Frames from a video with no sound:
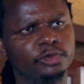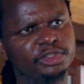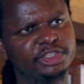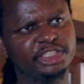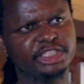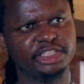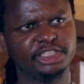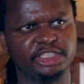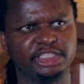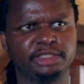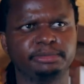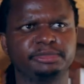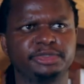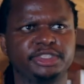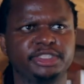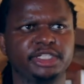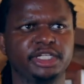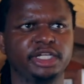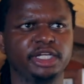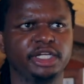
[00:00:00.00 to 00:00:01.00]

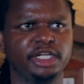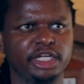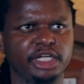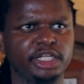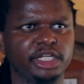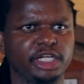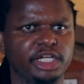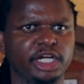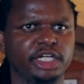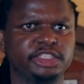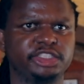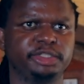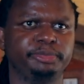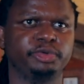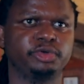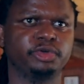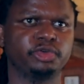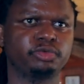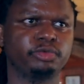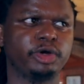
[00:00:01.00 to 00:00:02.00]
systems in the country,
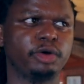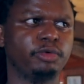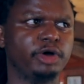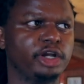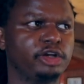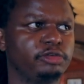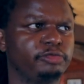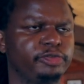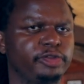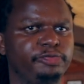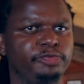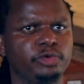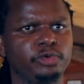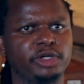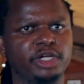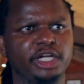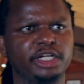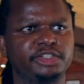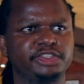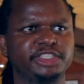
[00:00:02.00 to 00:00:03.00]
because we're one of the few
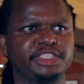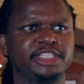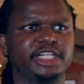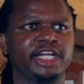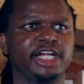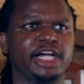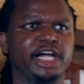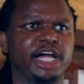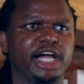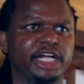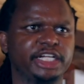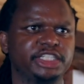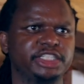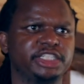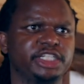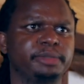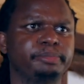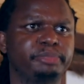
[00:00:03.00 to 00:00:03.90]
countries that are actually